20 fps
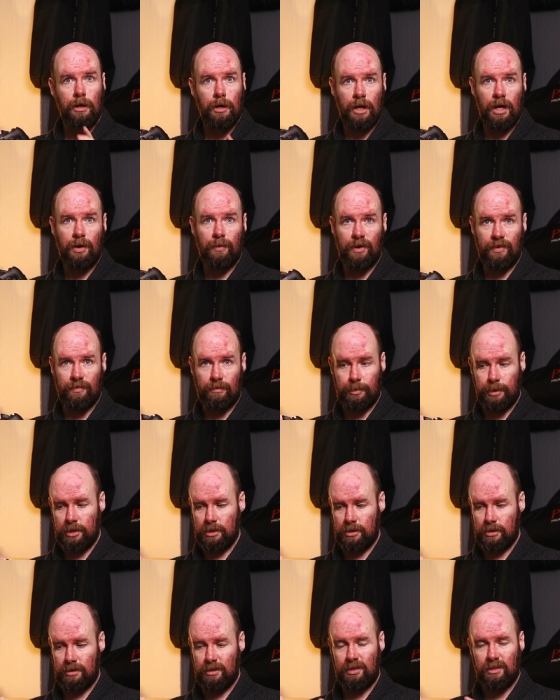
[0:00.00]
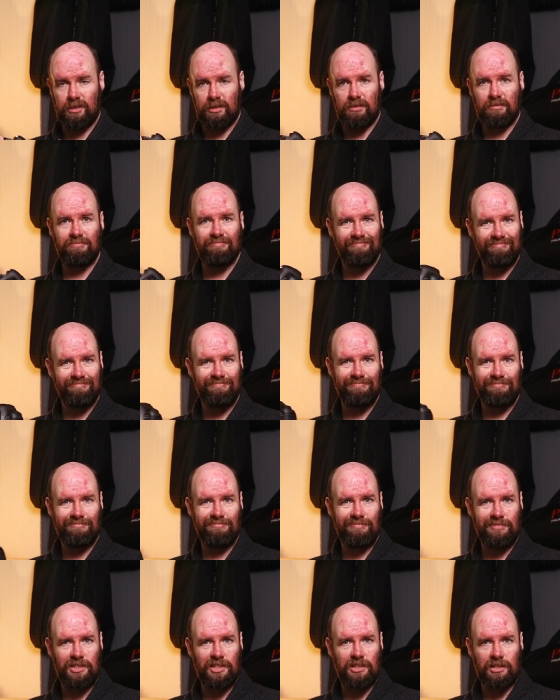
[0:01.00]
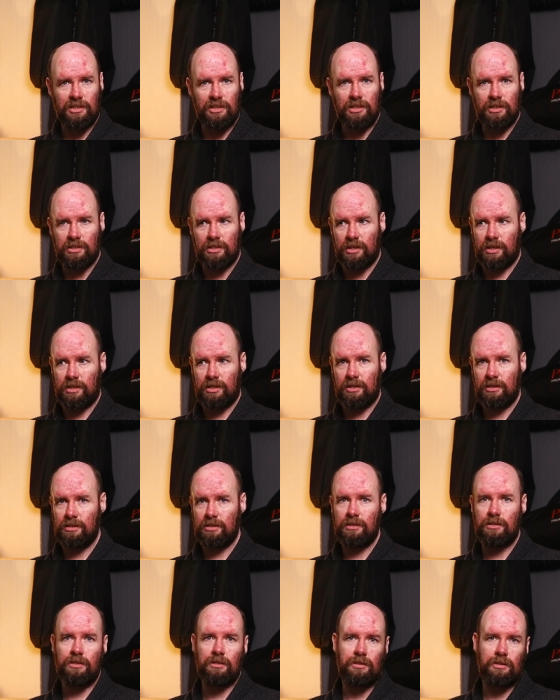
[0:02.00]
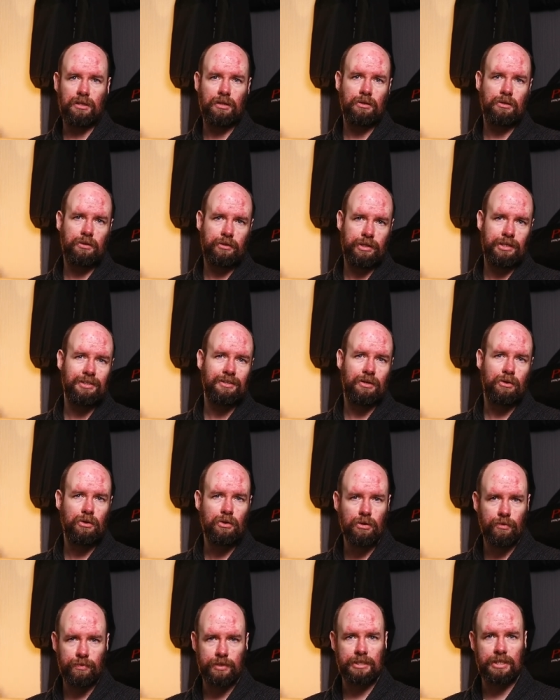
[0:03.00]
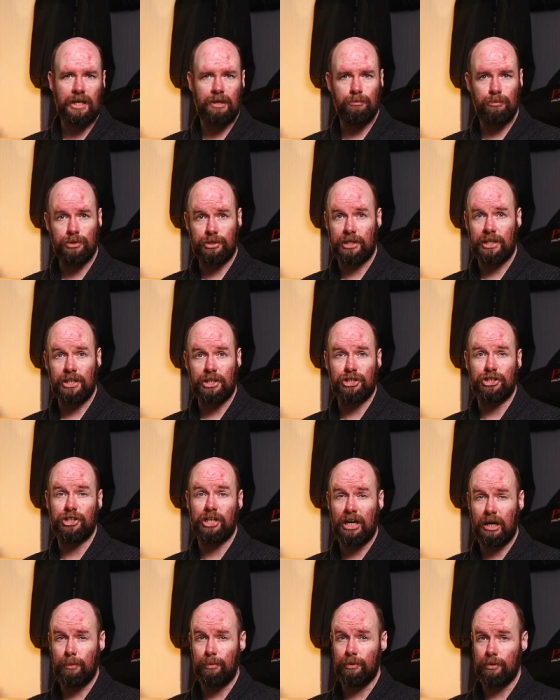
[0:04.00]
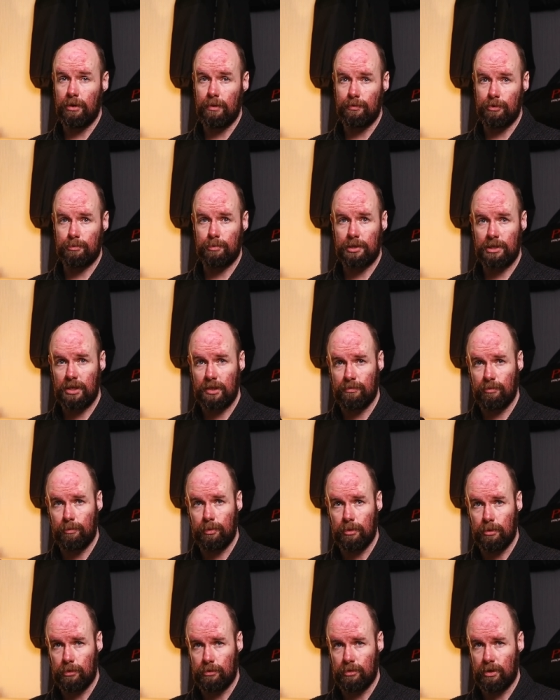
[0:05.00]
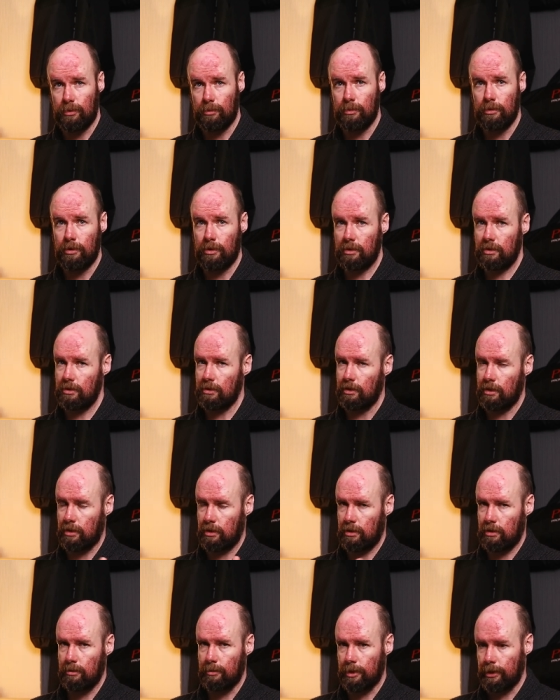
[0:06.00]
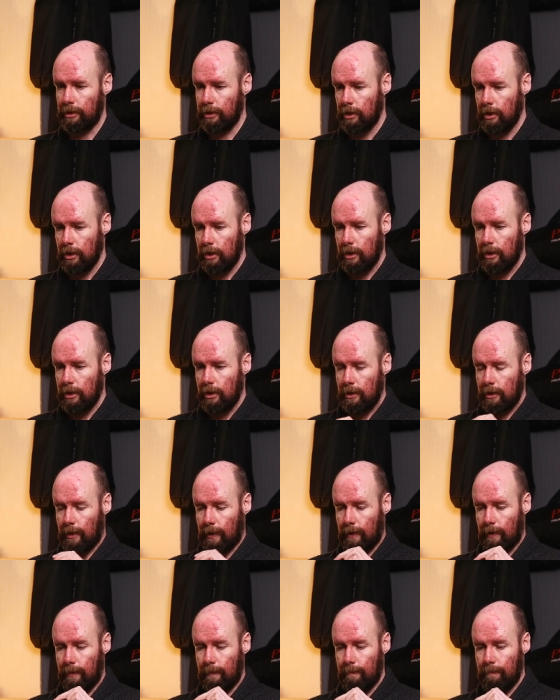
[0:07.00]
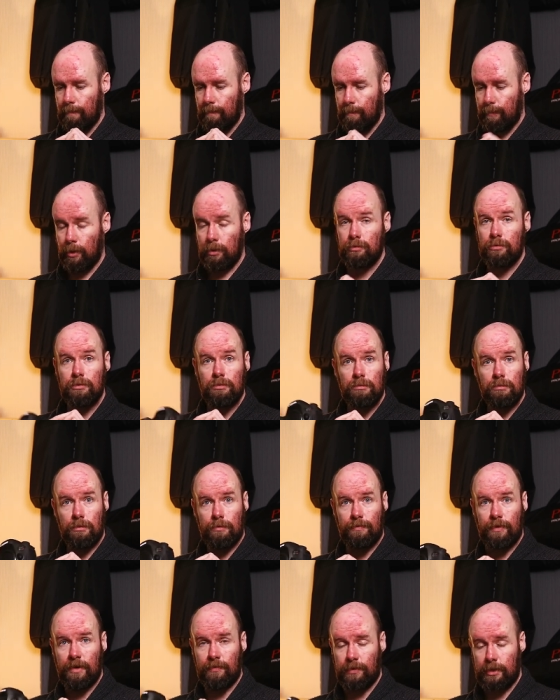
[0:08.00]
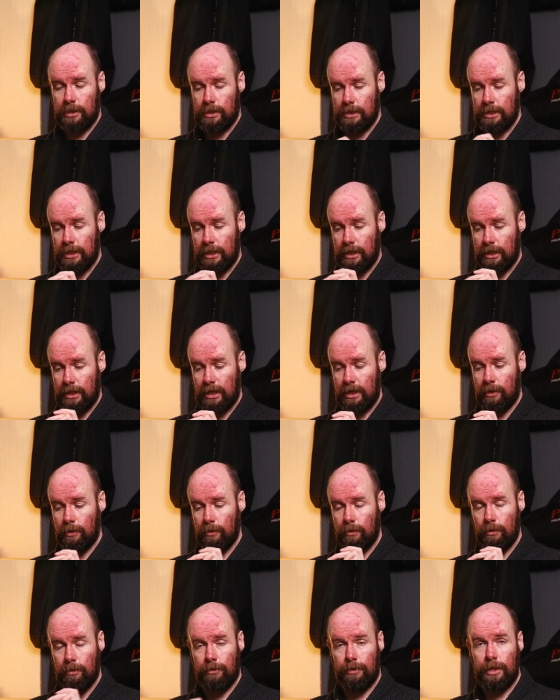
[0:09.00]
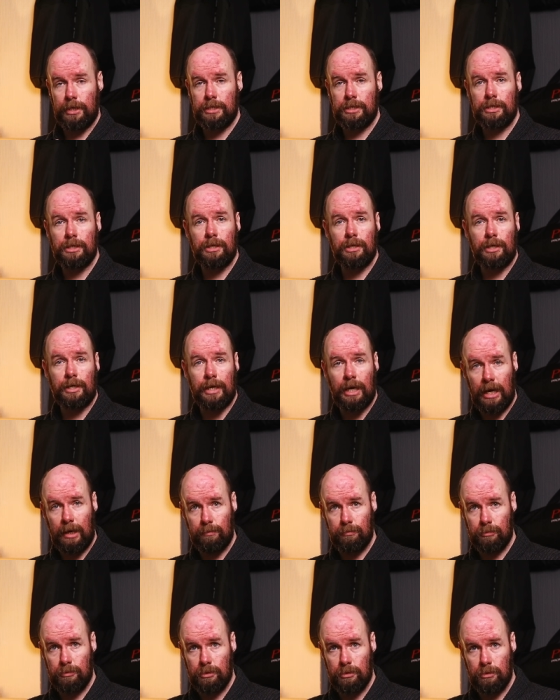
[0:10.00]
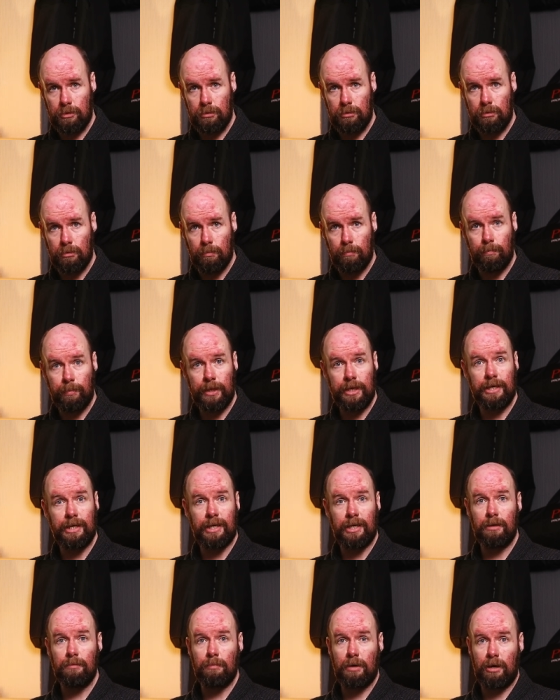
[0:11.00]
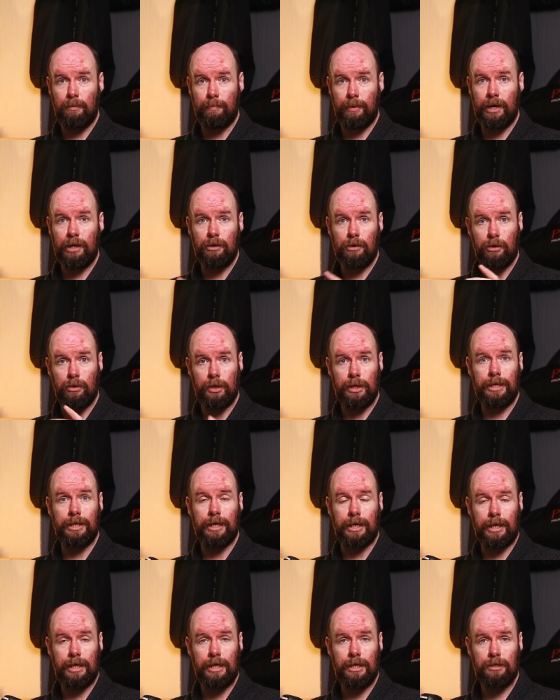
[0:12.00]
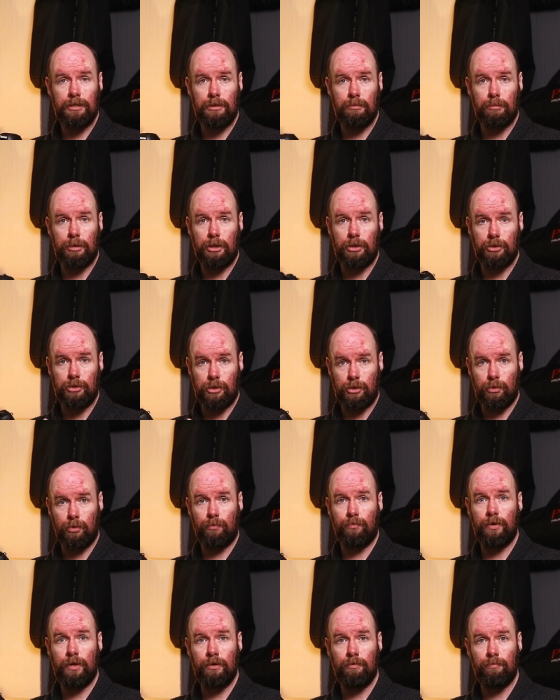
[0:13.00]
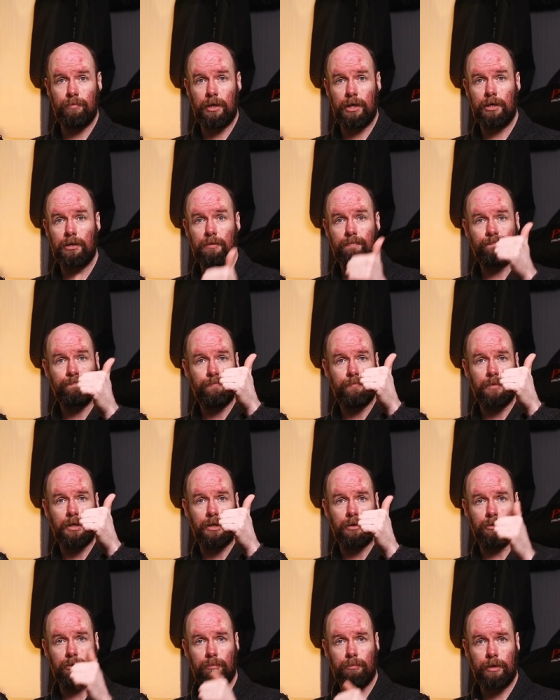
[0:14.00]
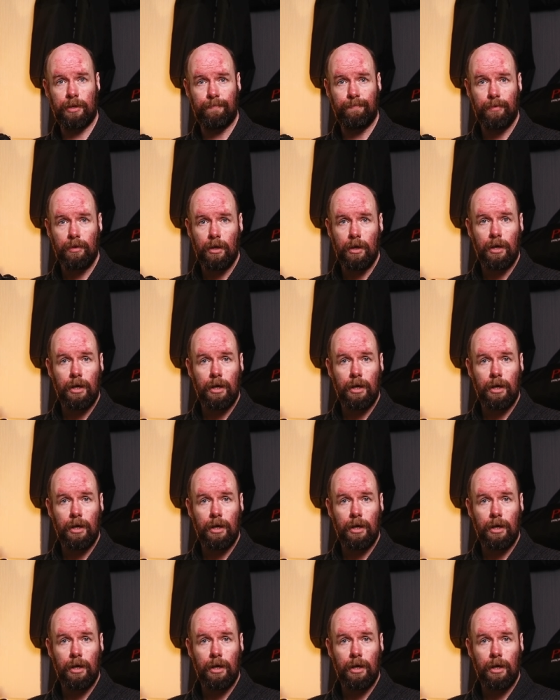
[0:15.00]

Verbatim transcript: However, because I think that, geez, like you, um, these, all of these cameras are sharp enough, especially for portrait work. Like, come on. Um, but 5DSR. Now, this came to be in my bag or in the kit because a good friend of mine, how you doing, mate?